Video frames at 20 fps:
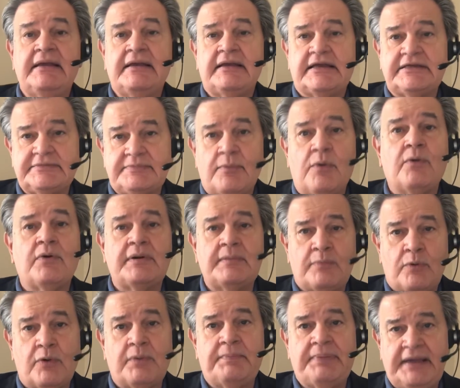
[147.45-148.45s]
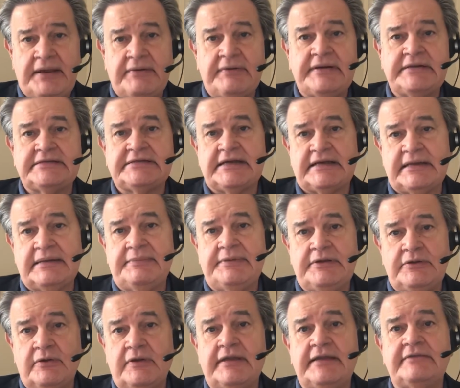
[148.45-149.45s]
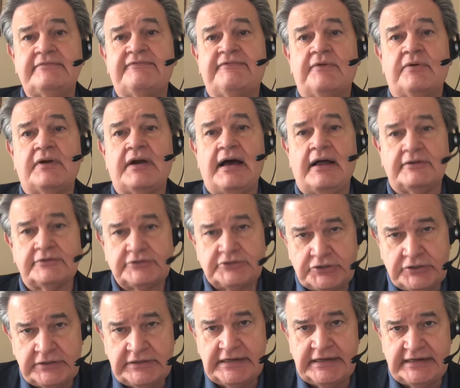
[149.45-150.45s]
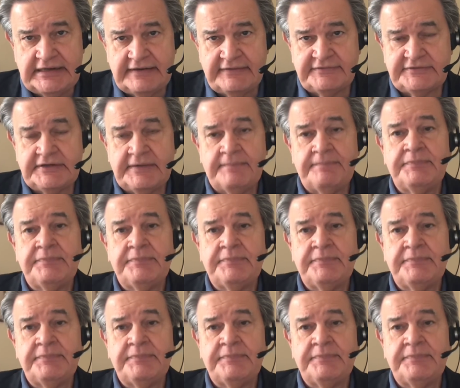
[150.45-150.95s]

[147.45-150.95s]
because more and more parents are going to be looking for alternatives